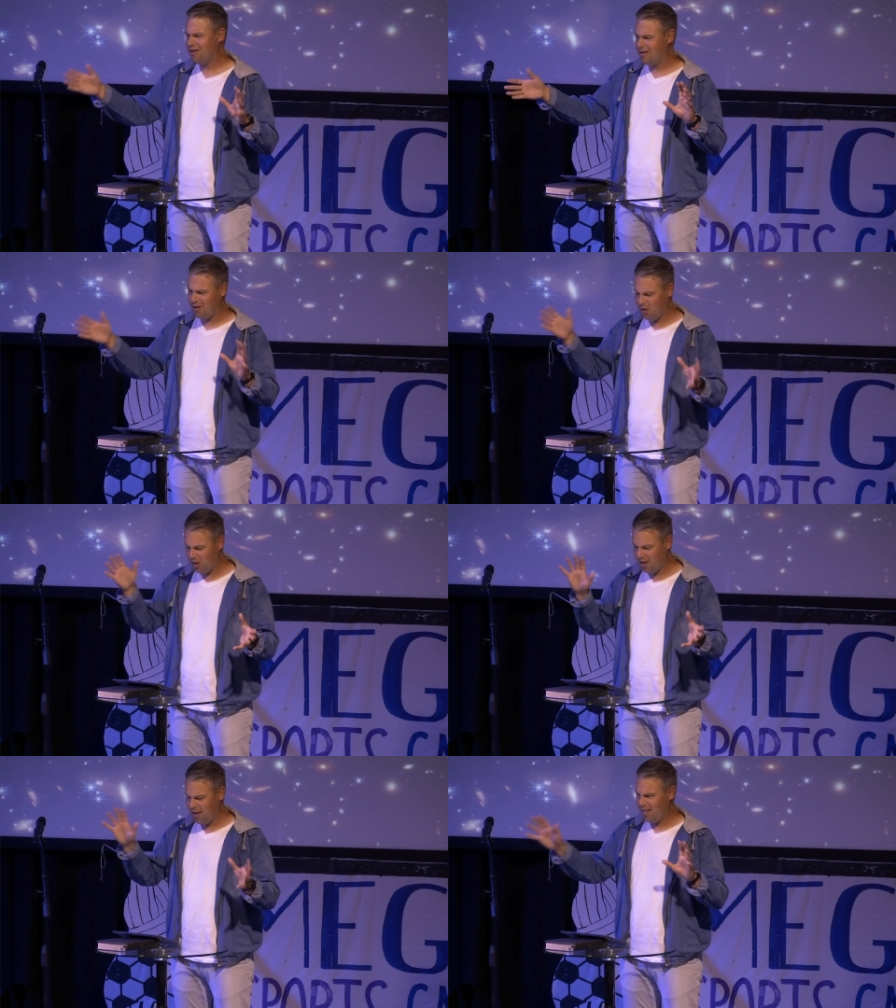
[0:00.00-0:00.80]
And
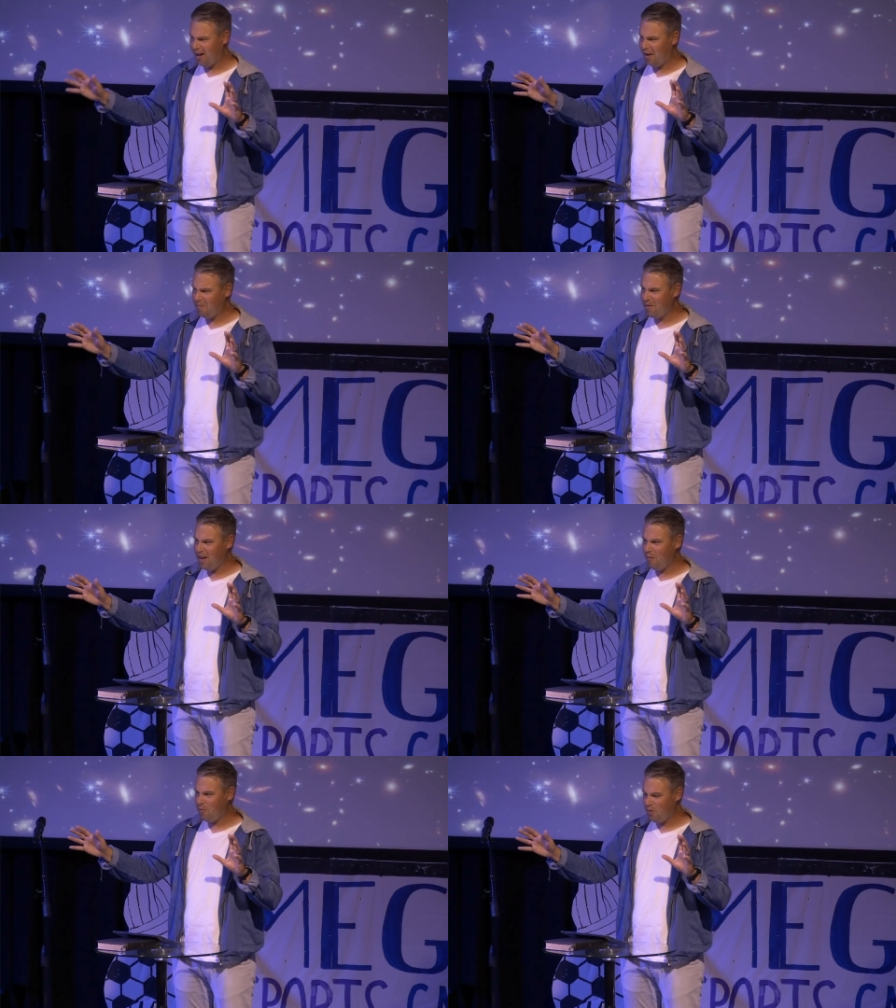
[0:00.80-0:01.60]
so
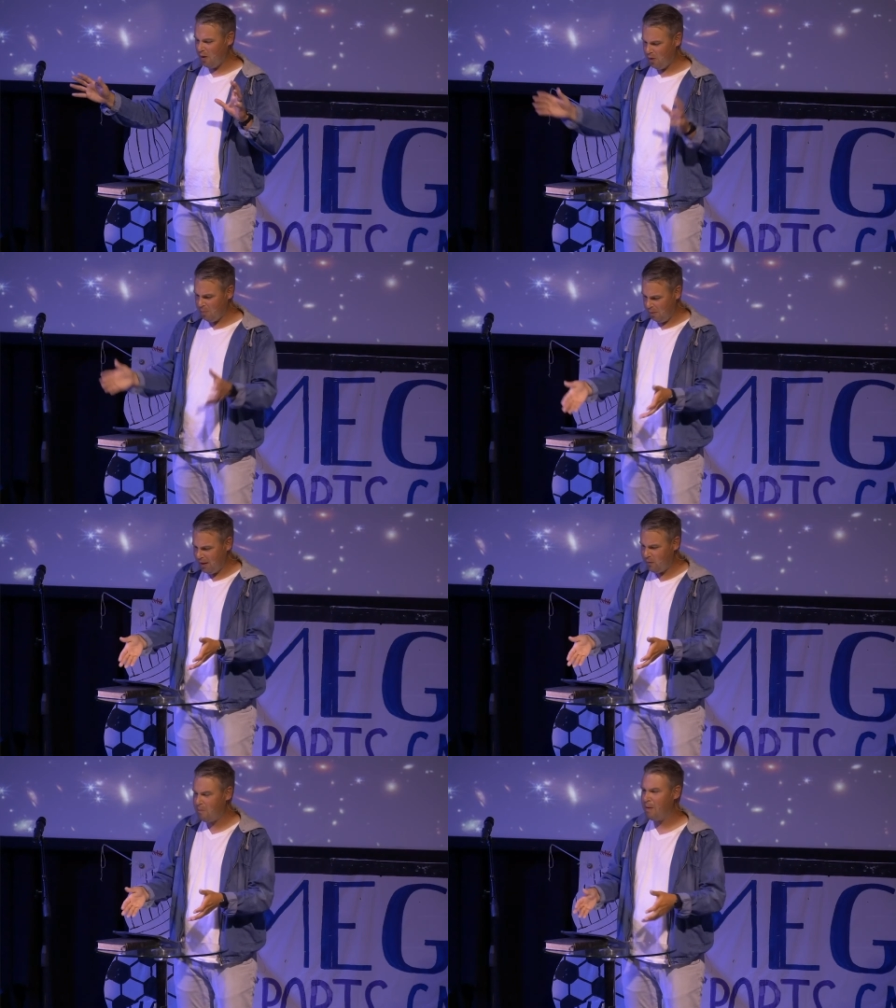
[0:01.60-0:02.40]
if we
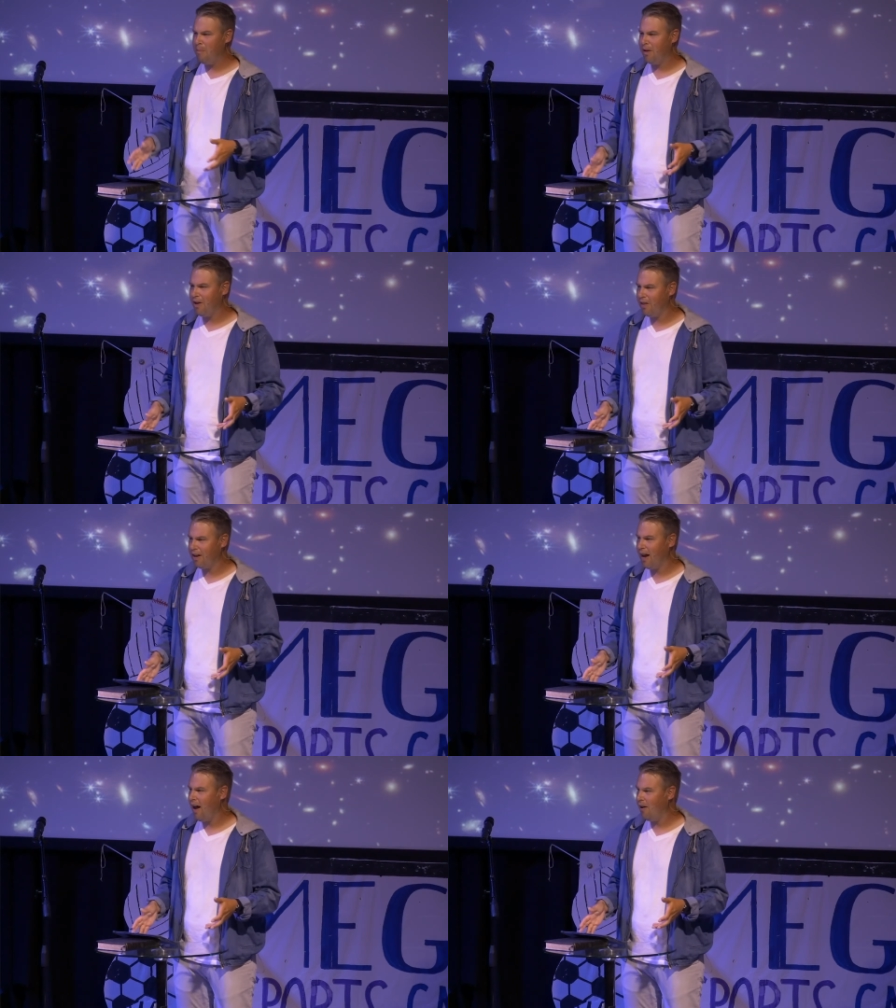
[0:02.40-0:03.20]
believe the biblical
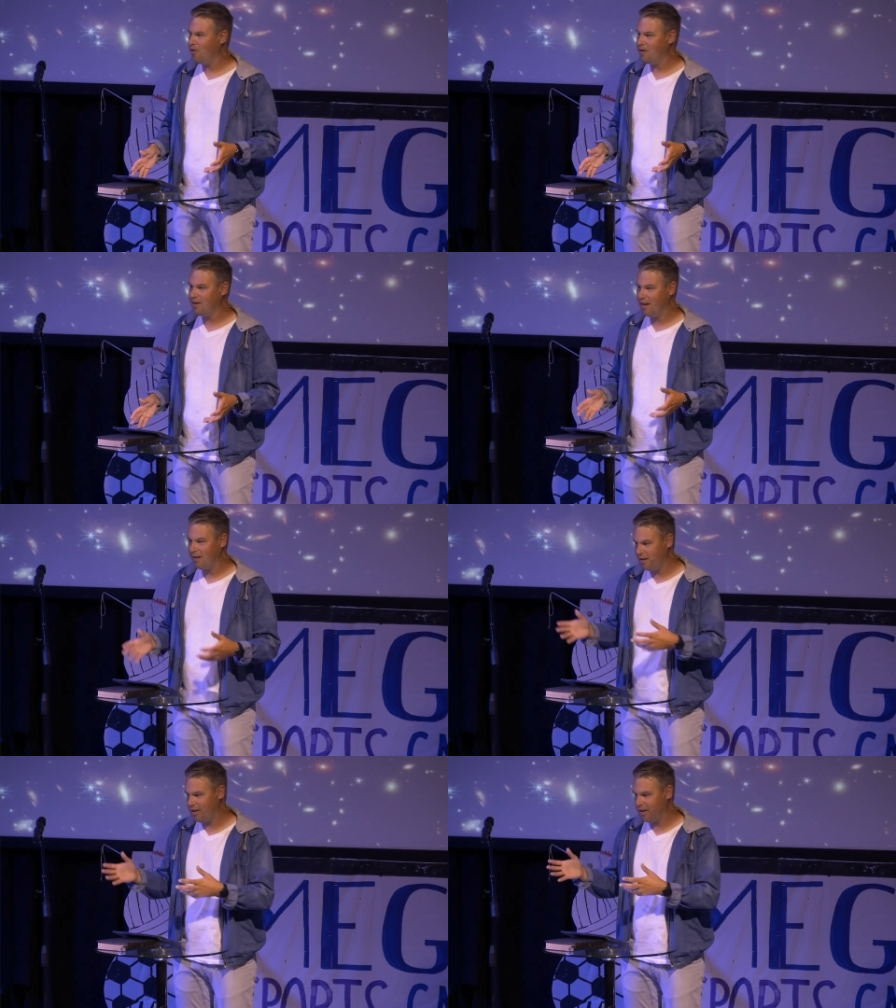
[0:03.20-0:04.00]
account,
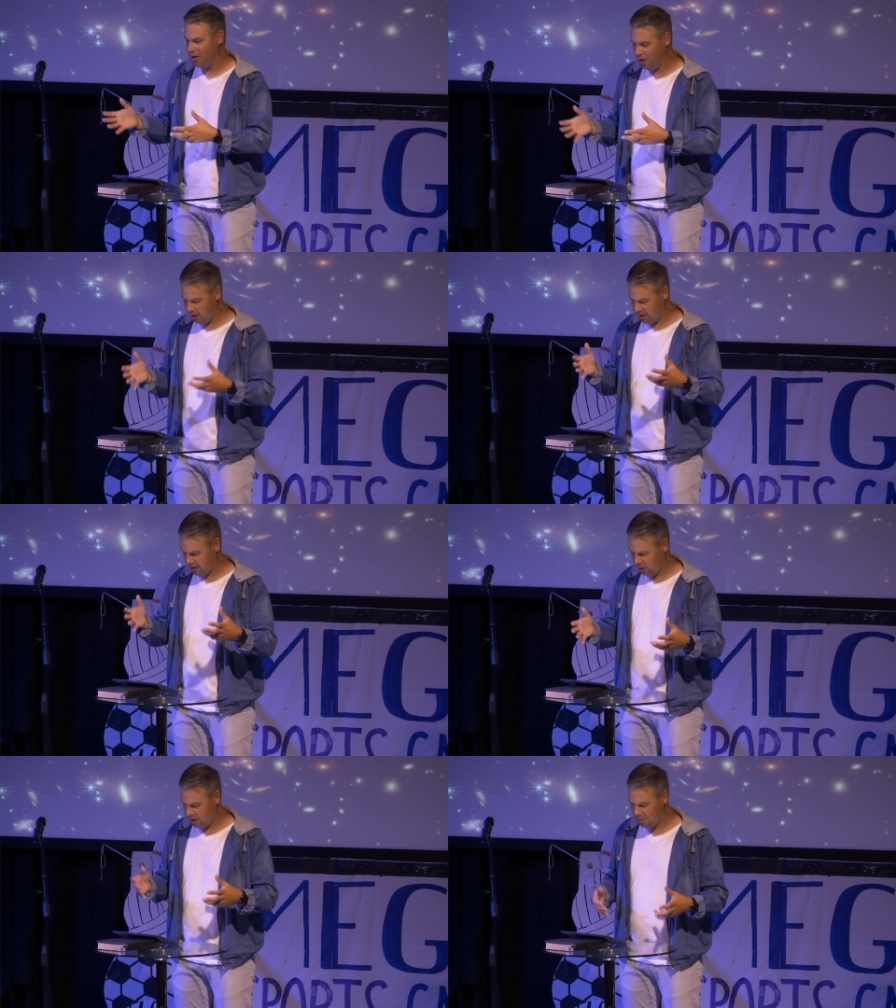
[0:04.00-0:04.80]
that the earth
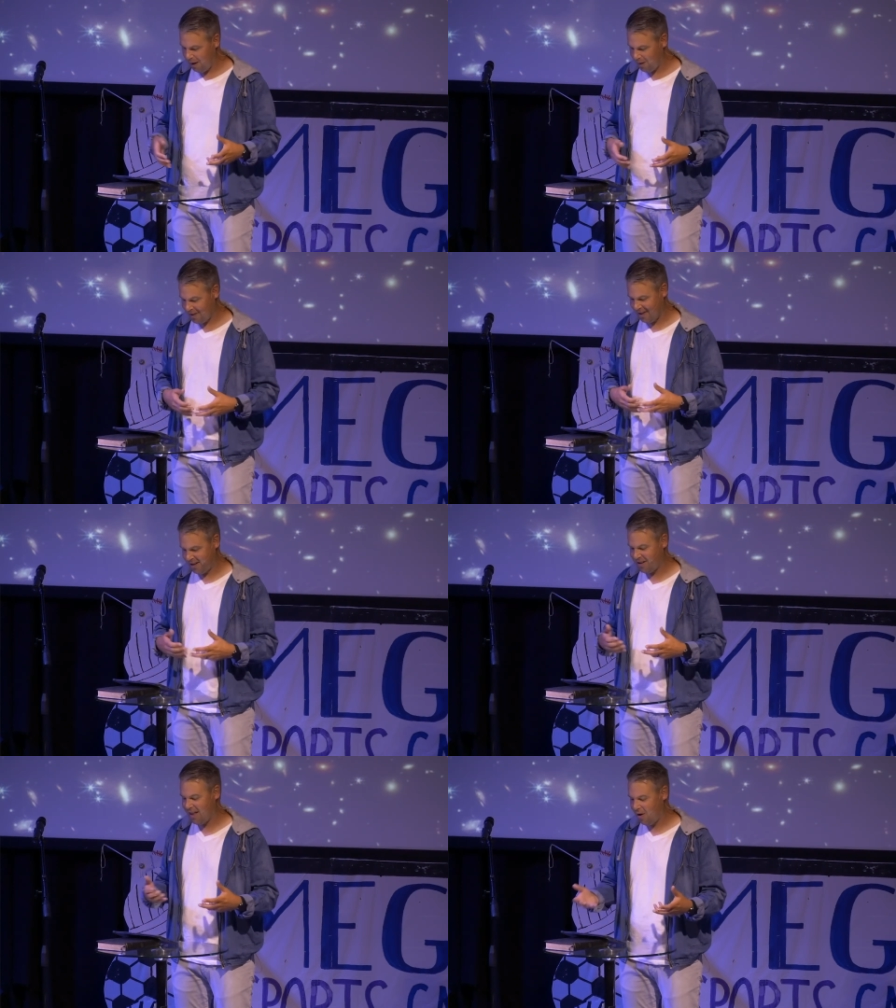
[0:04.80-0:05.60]
is only about
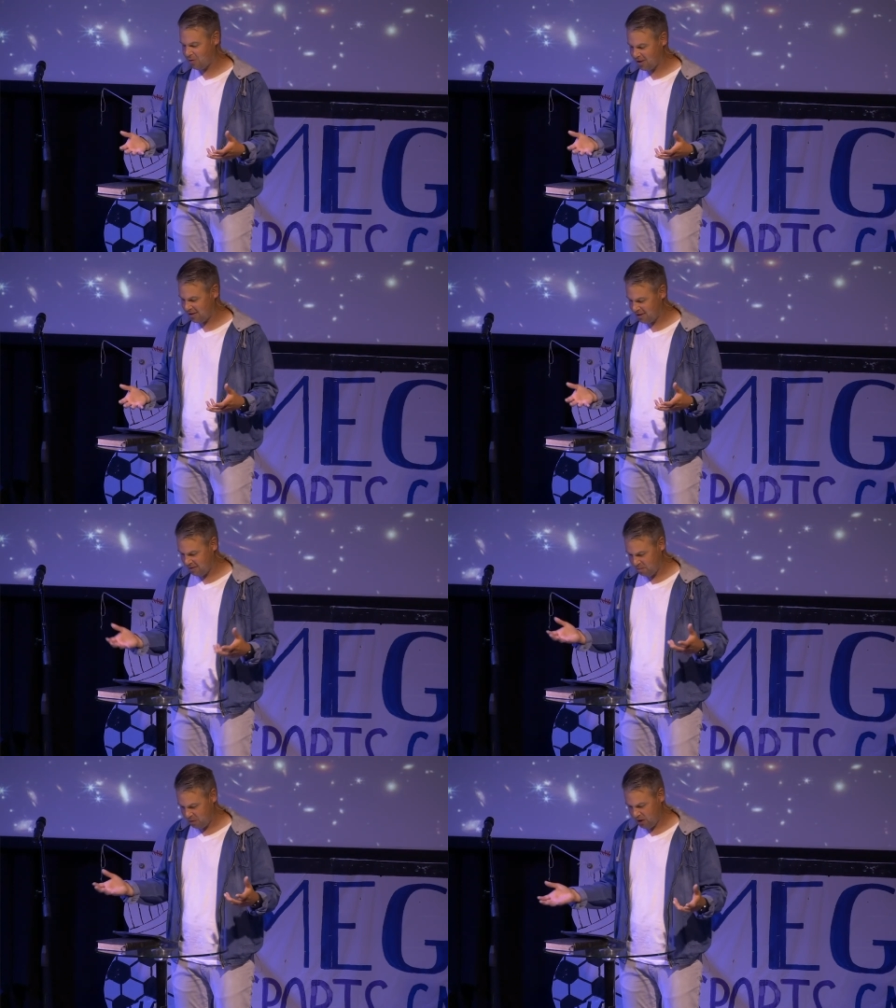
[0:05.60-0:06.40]
6,000
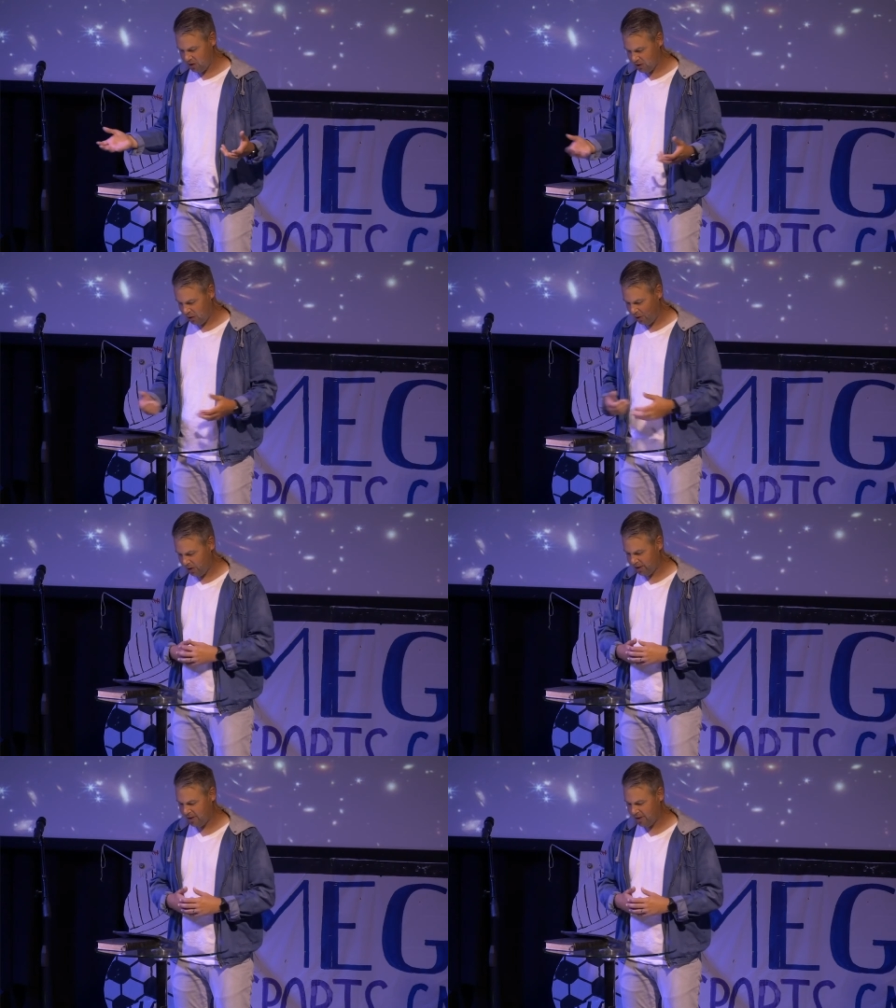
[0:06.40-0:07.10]
years old.